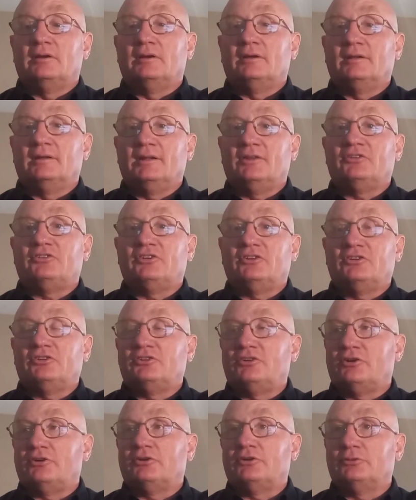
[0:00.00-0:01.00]
unless they
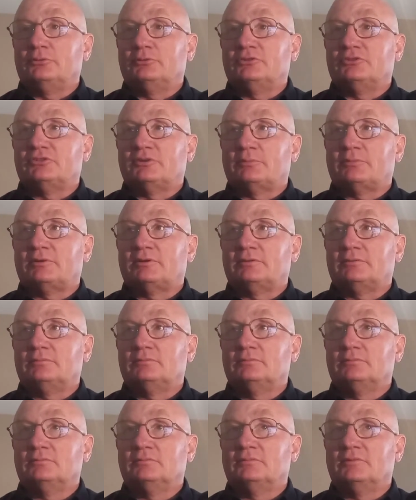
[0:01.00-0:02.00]
start doing something,
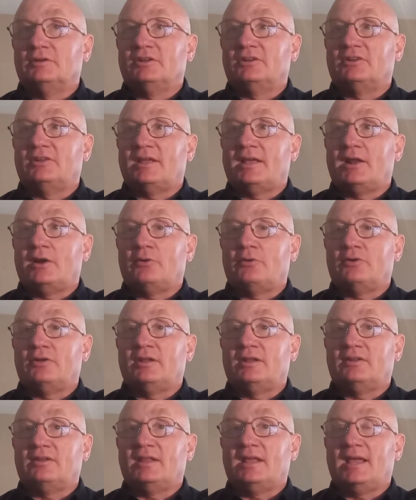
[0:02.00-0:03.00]
they they
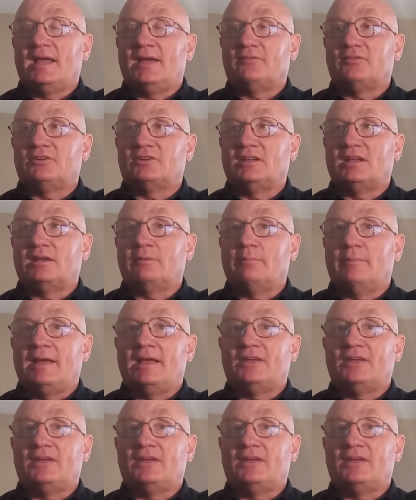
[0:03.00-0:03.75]
got they have to take